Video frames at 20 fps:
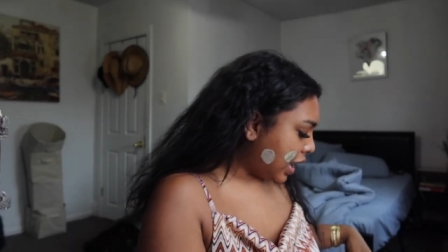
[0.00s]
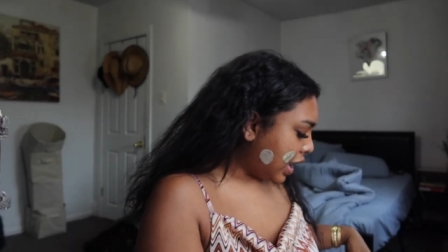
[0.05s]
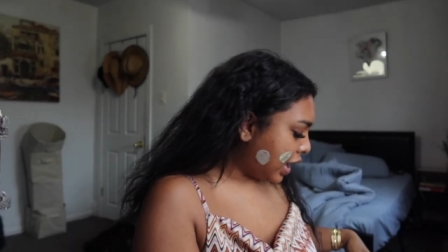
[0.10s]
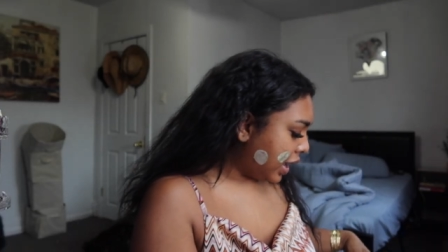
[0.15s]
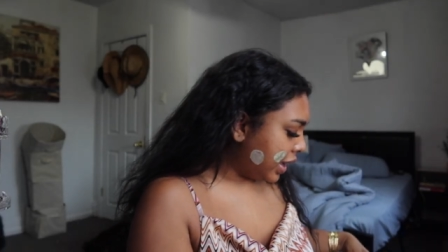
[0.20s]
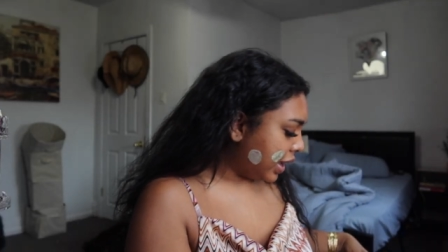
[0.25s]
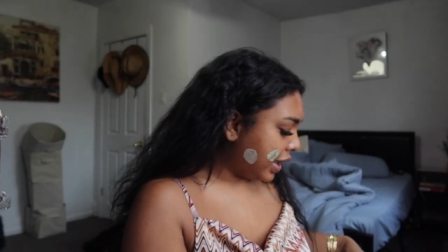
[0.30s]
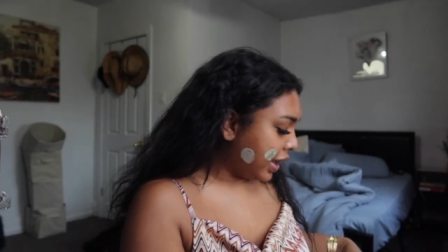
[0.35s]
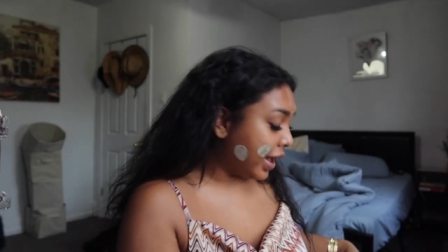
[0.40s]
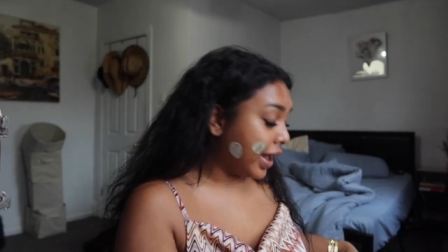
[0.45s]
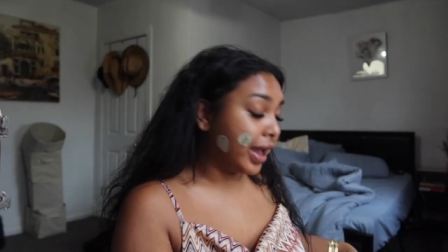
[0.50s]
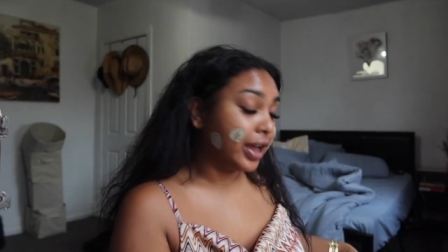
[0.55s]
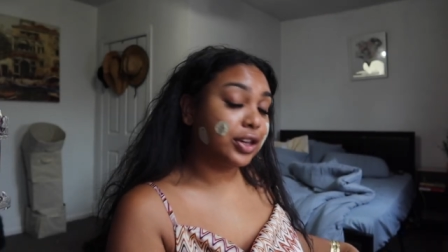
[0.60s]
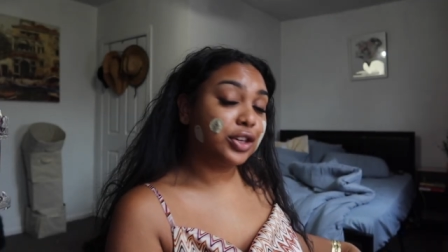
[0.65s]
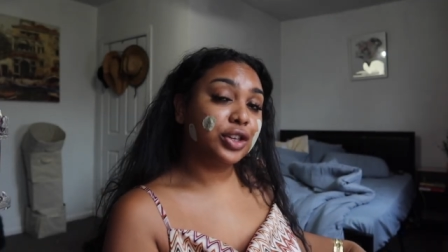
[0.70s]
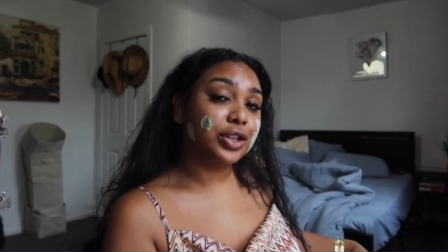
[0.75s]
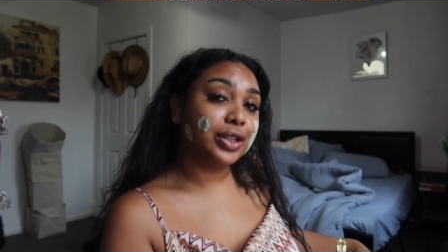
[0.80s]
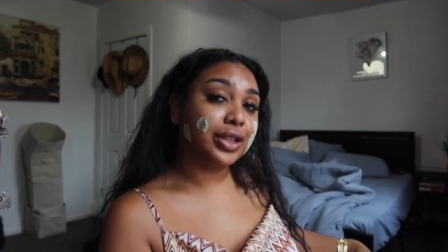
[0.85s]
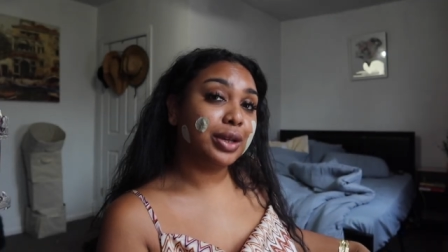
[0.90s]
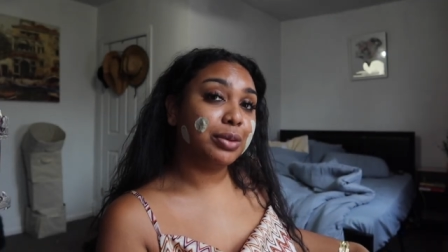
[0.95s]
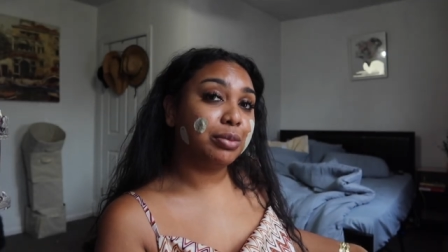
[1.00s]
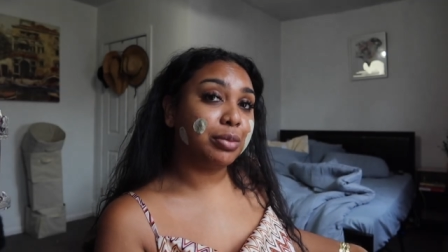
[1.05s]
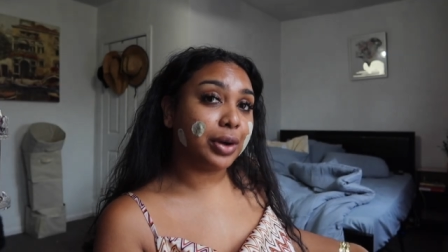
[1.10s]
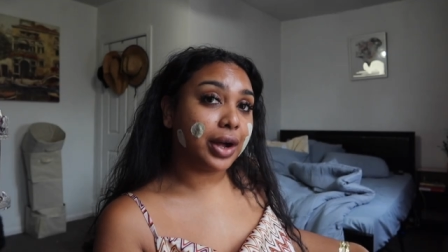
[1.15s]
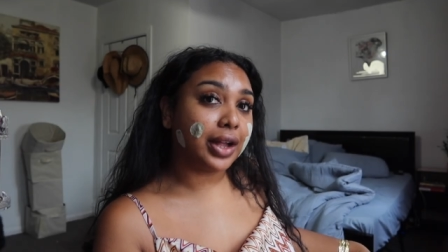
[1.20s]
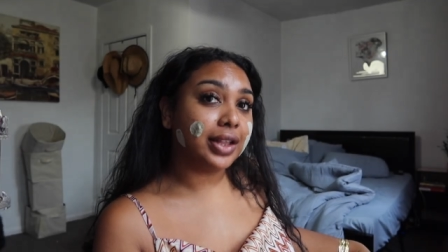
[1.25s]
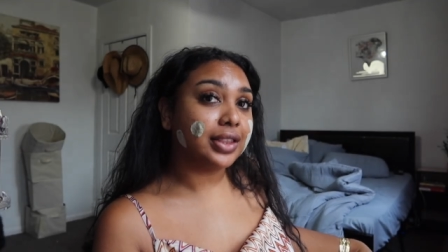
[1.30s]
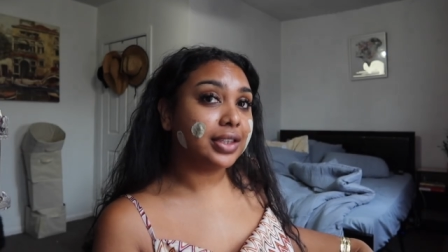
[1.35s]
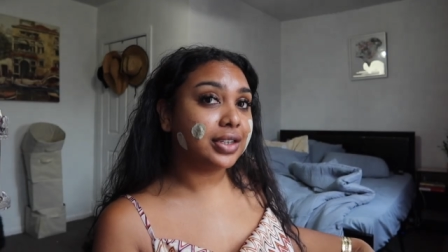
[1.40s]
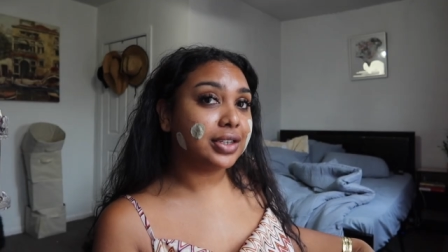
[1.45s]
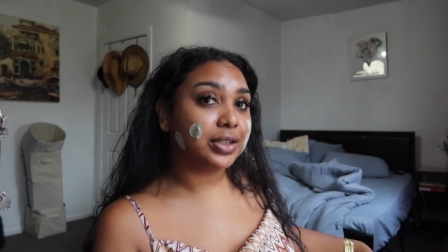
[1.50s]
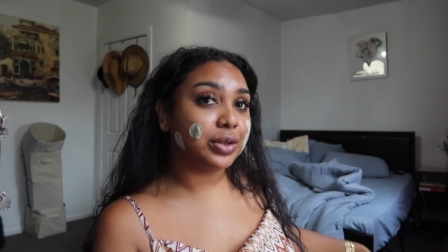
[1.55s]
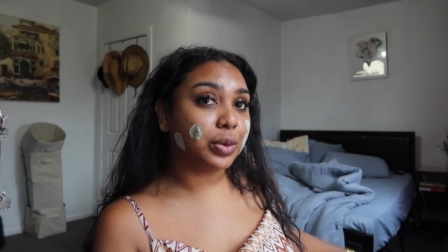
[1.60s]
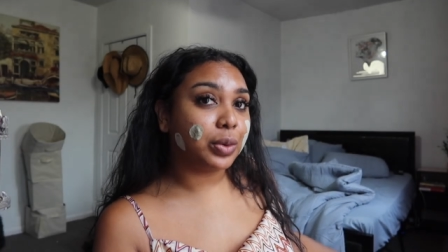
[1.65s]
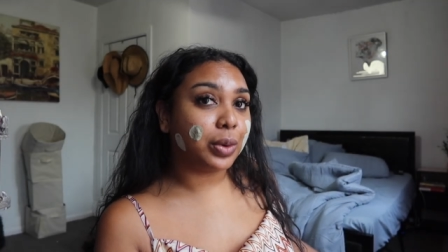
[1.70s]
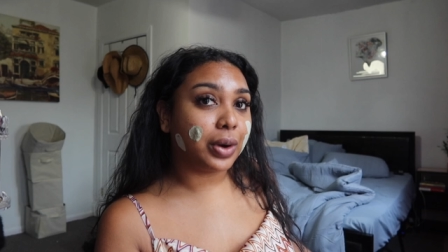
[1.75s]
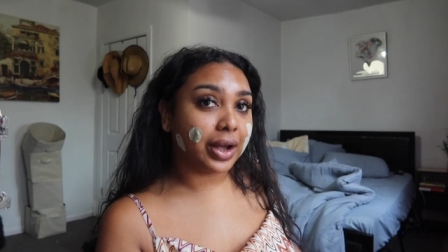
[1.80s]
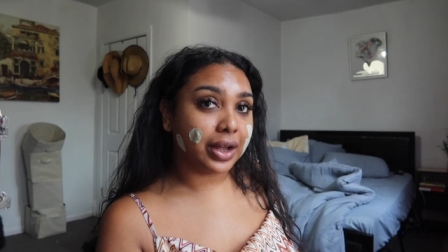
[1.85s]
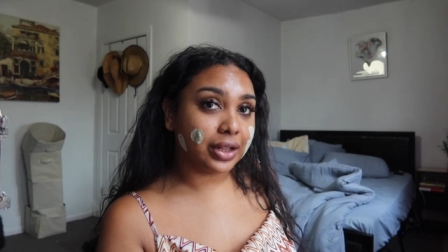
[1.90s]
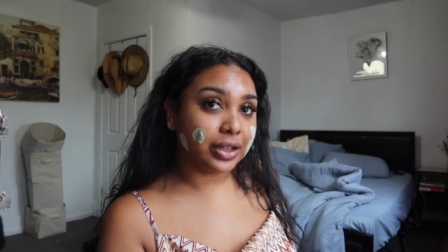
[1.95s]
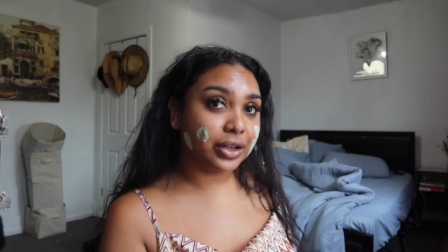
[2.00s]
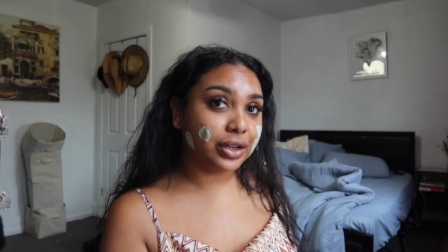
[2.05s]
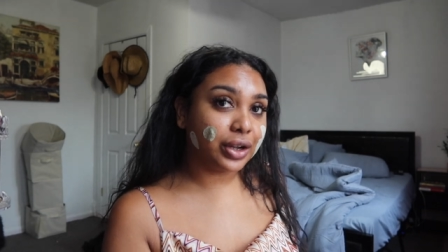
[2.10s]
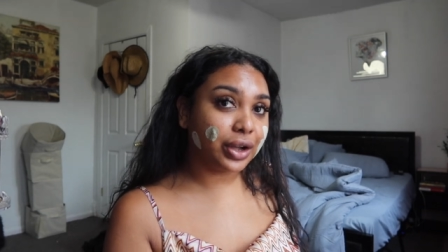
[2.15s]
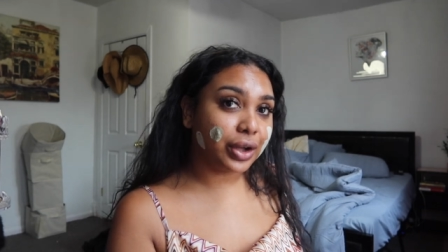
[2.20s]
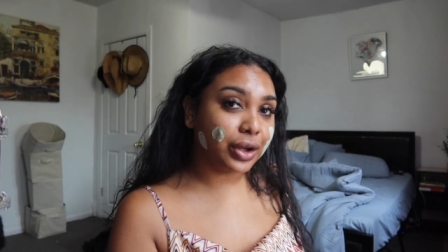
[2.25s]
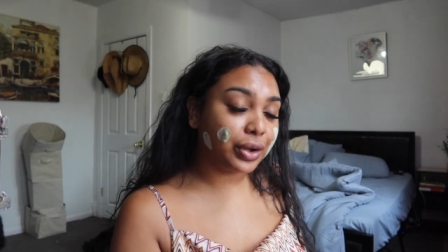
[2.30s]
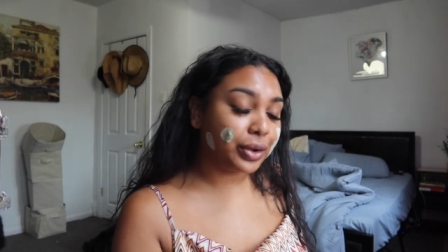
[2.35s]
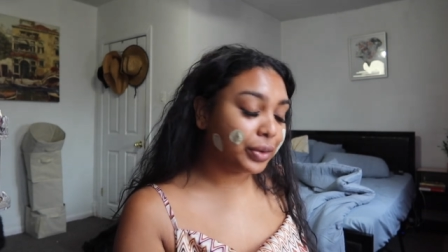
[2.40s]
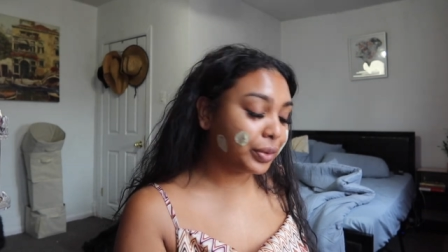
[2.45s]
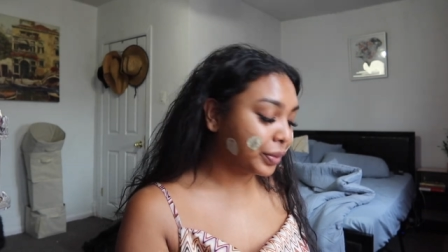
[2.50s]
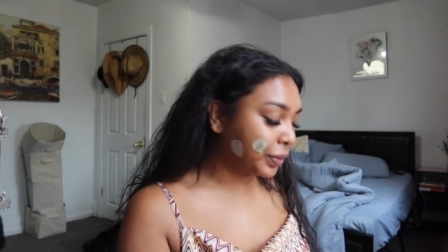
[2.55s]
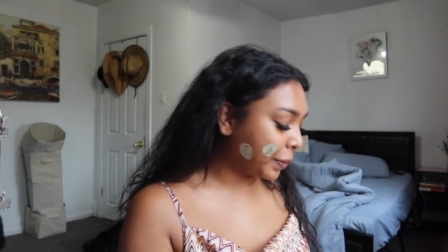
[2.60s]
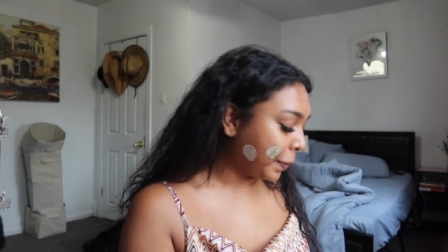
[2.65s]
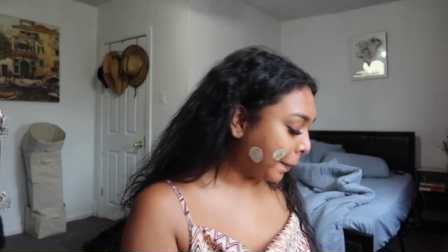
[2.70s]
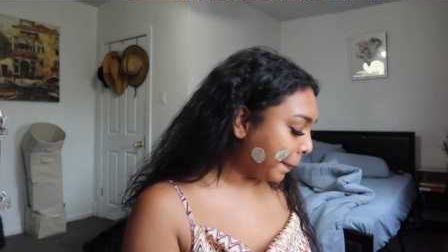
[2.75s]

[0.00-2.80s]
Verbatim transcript: I actually bought these a while ago